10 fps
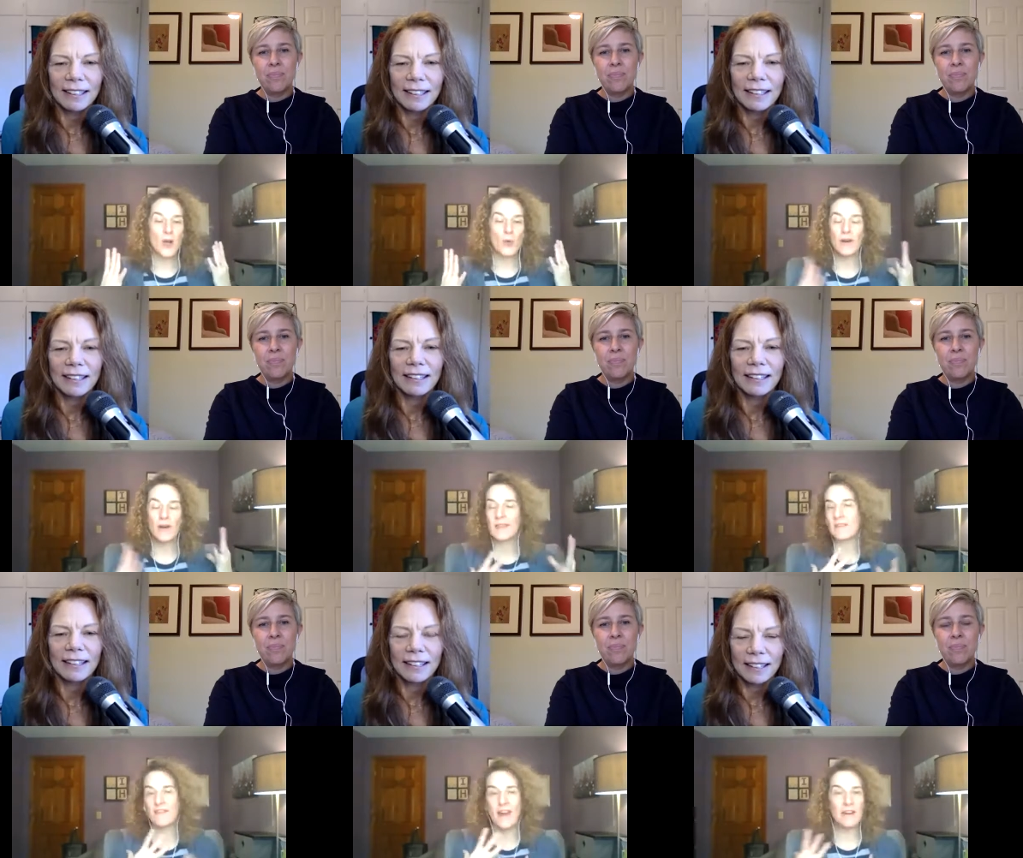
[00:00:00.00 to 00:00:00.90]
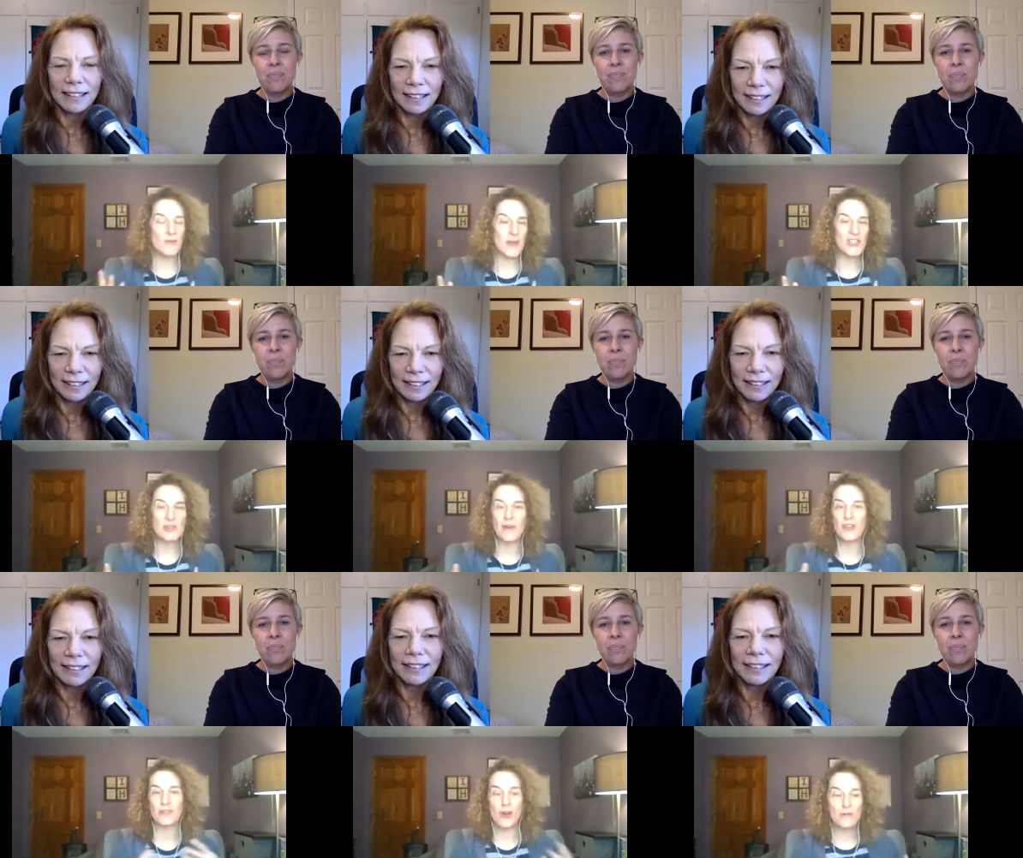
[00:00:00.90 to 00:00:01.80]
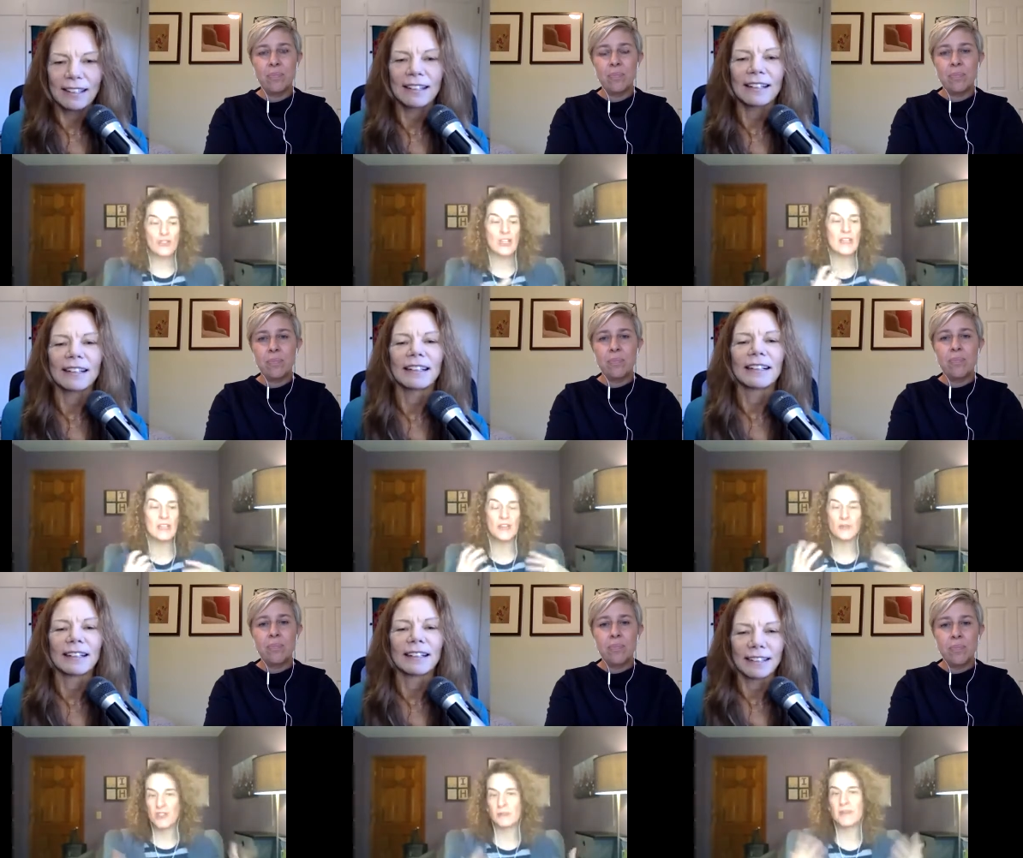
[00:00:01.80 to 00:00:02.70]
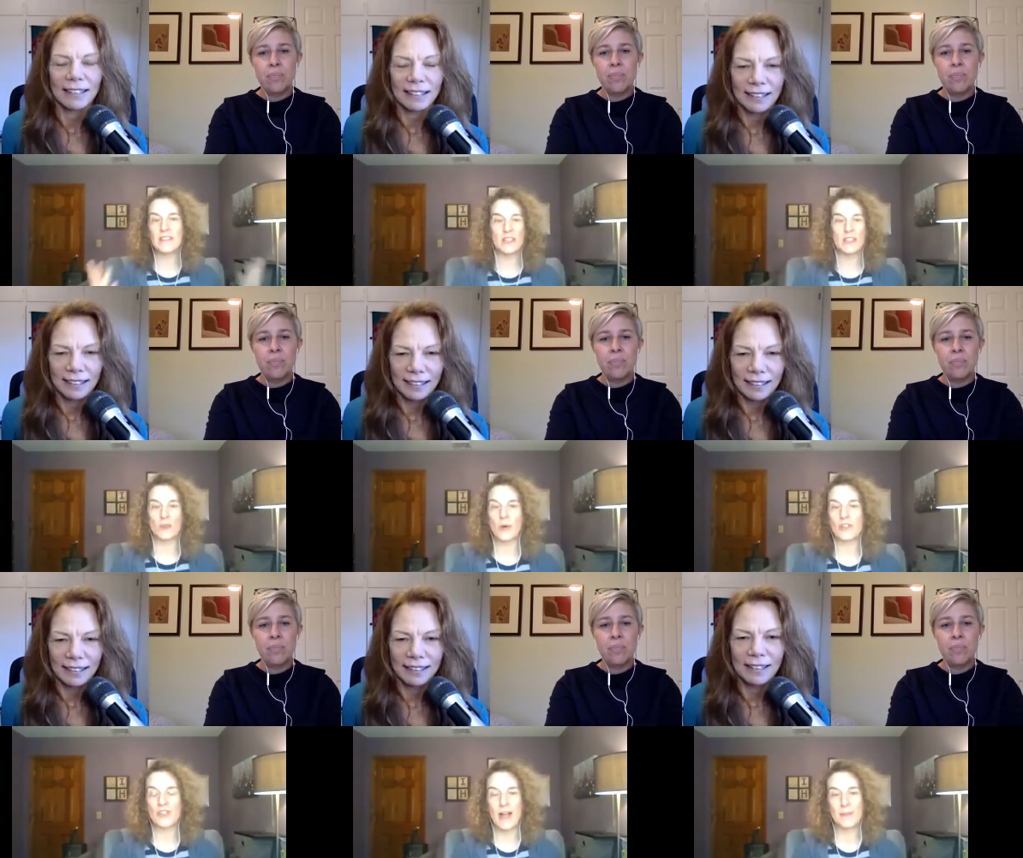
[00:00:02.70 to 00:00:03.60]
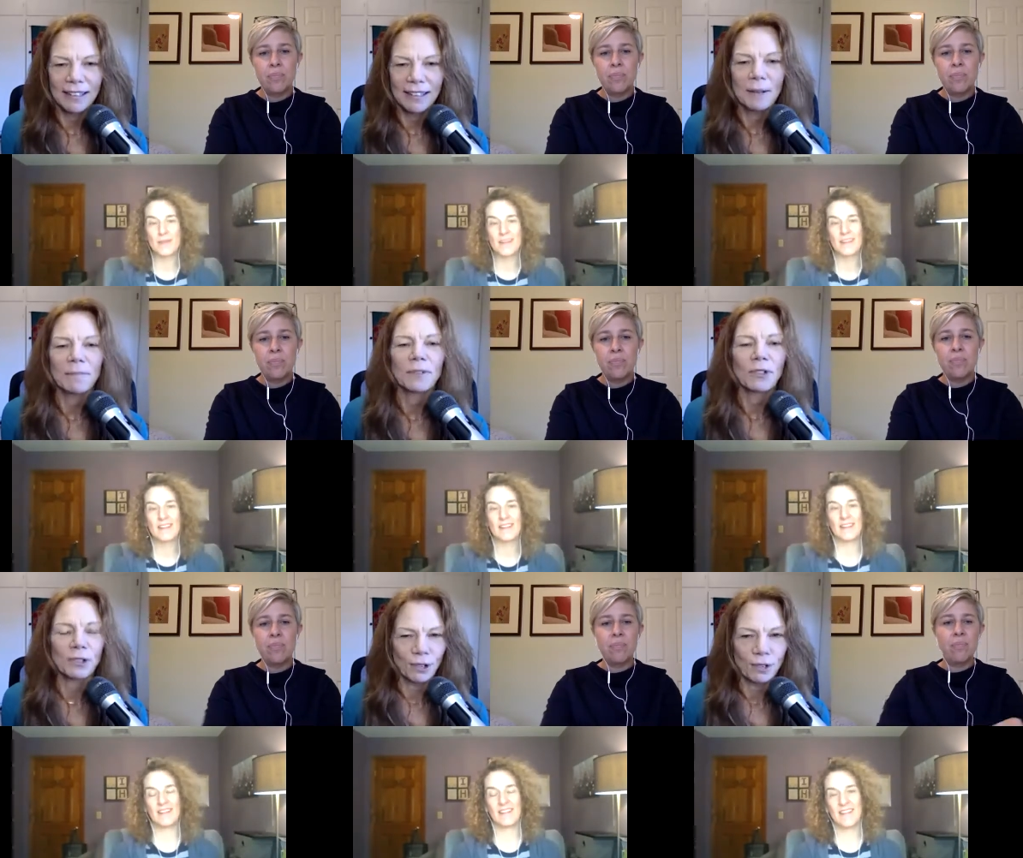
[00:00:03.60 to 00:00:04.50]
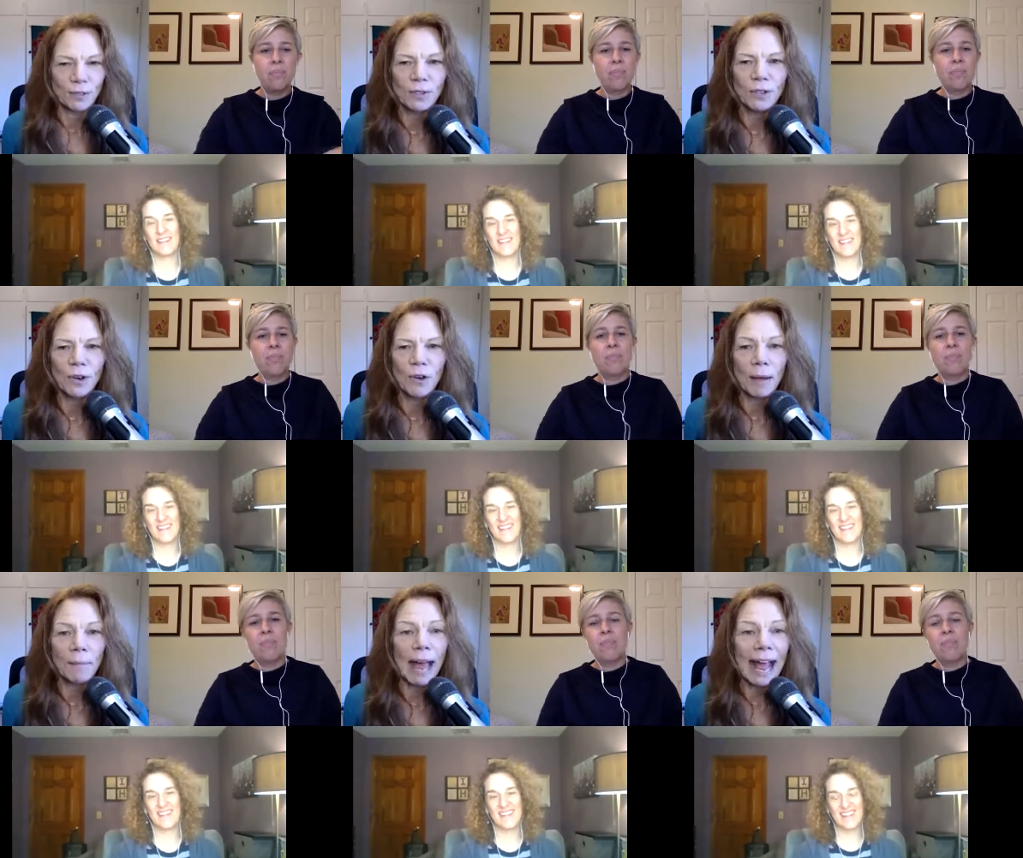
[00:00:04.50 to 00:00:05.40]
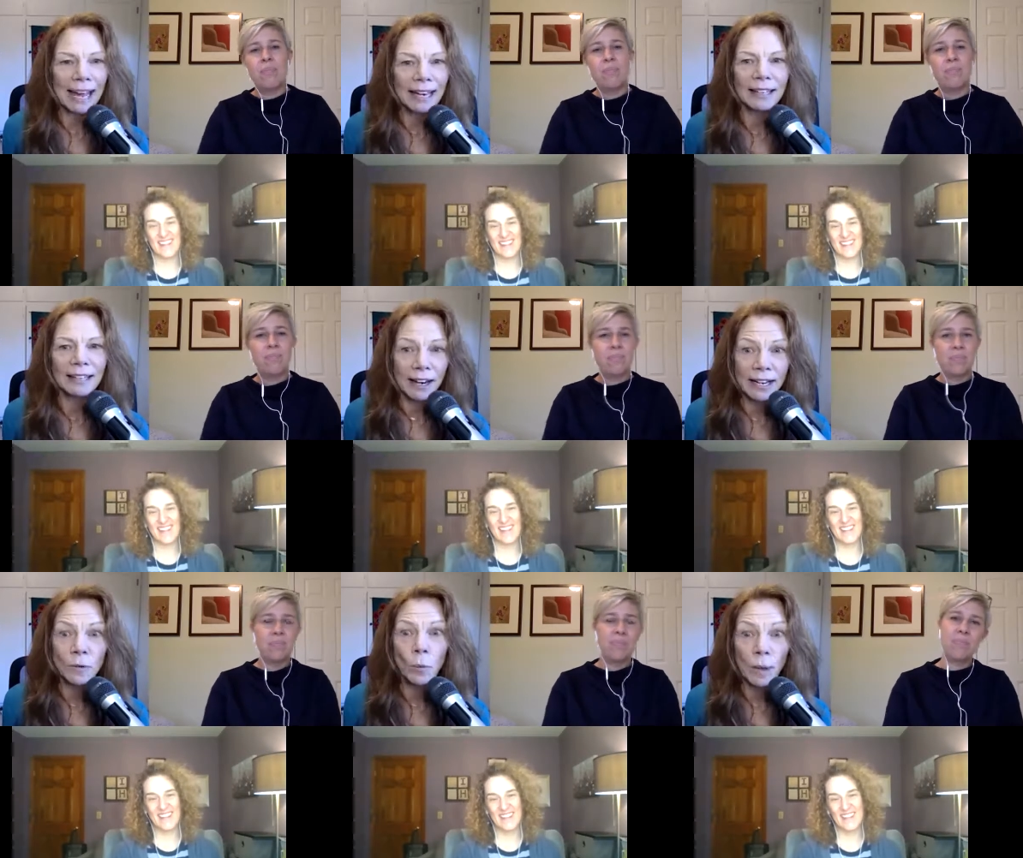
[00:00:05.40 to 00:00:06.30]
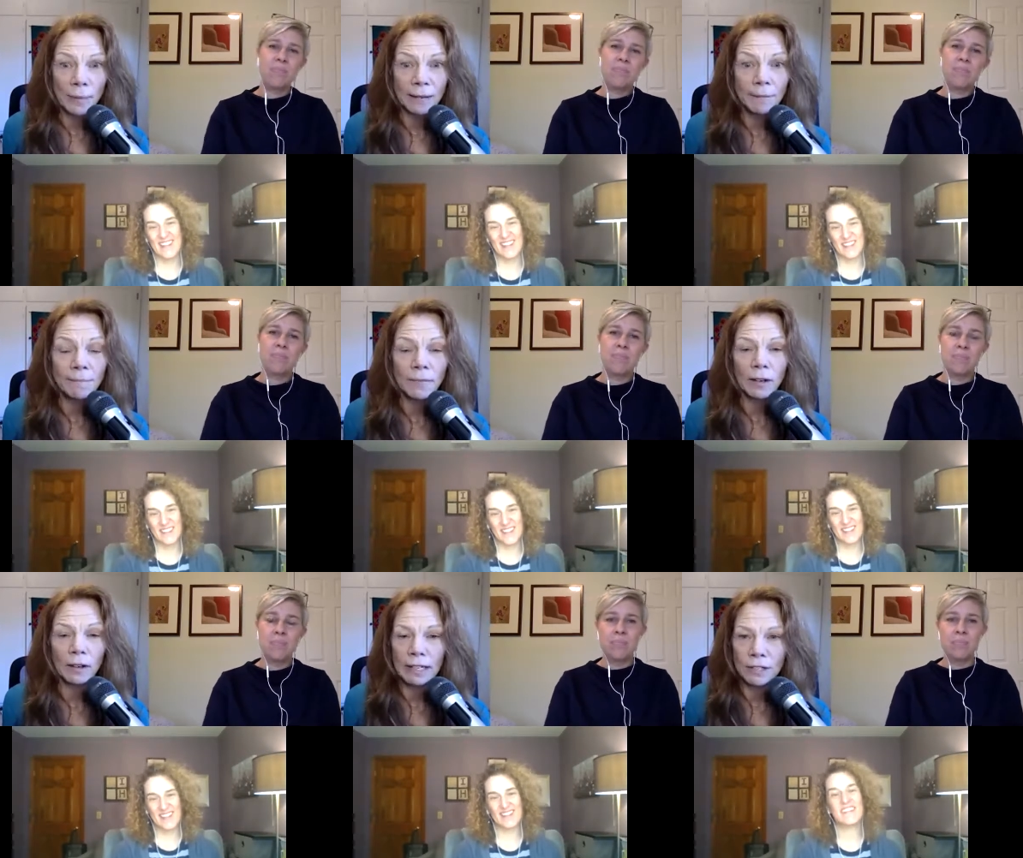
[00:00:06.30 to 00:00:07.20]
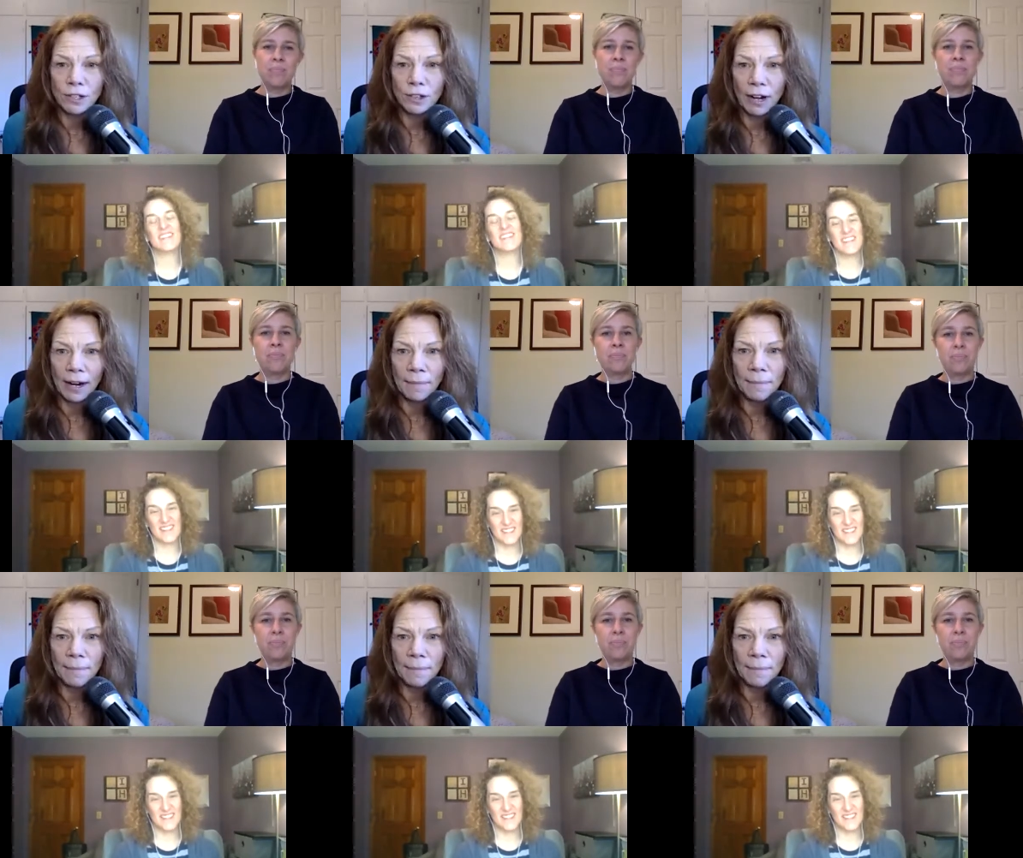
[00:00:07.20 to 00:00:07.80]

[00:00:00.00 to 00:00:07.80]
Speaker 1: Where can they find information about your coaching and your retreats and your workshops?
Speaker 2: Sure. So I'm at Ignited Women on Instagram.